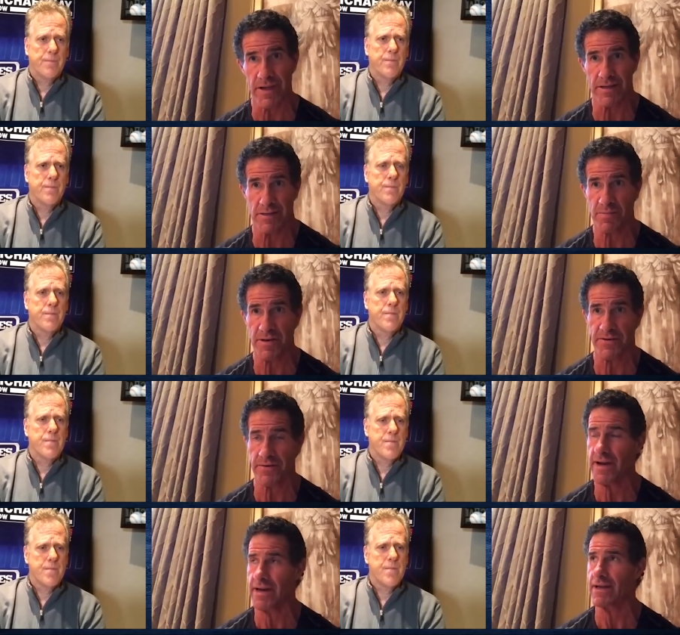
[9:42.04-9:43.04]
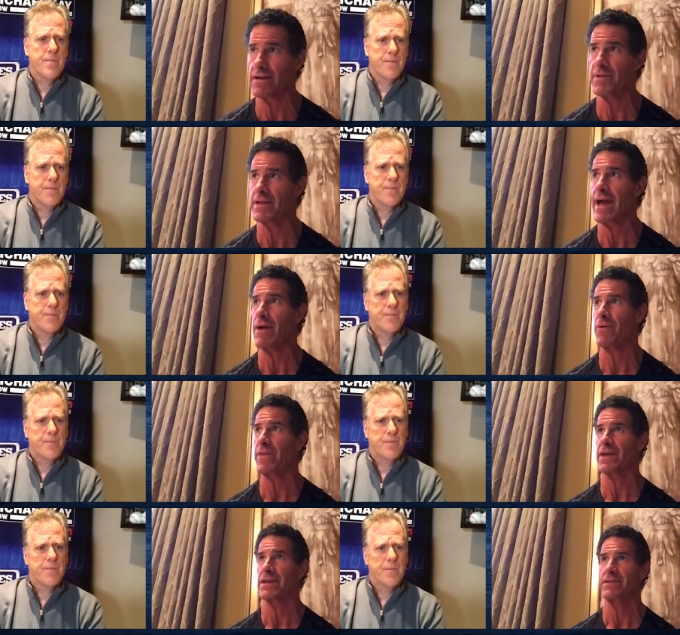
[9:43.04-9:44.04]
Speaker 1: into spring training. I mean, how are they
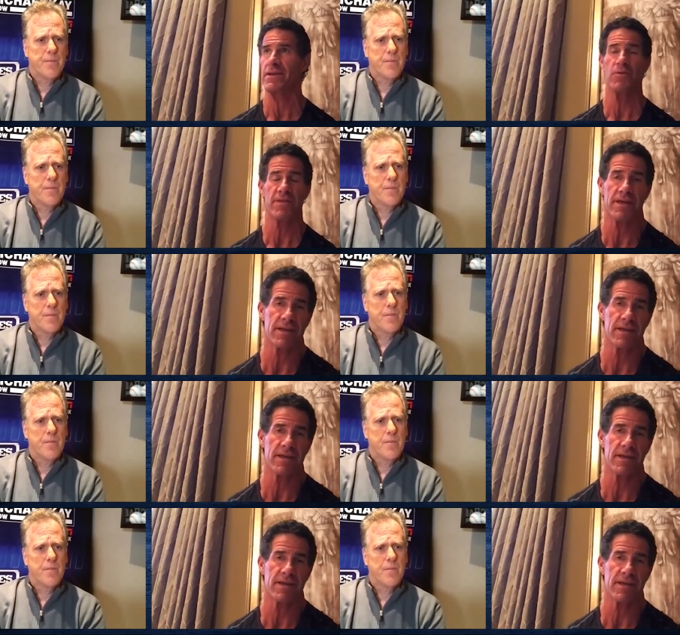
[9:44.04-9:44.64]
going to deal with it?